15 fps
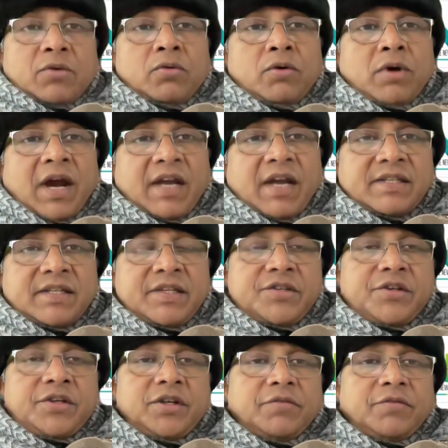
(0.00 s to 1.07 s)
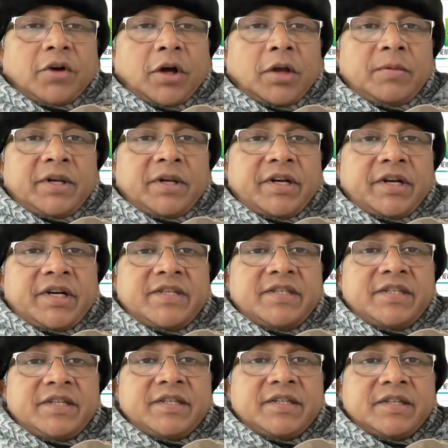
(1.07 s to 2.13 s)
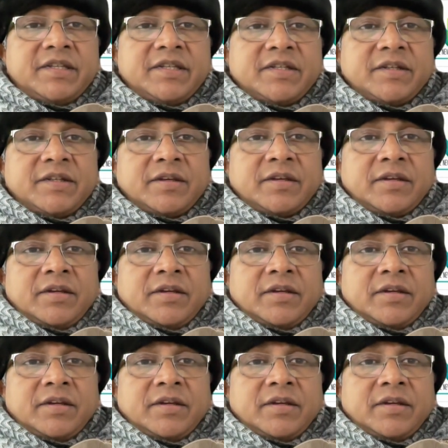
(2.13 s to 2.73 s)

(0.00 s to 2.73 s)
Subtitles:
who has history of gallbladder disease since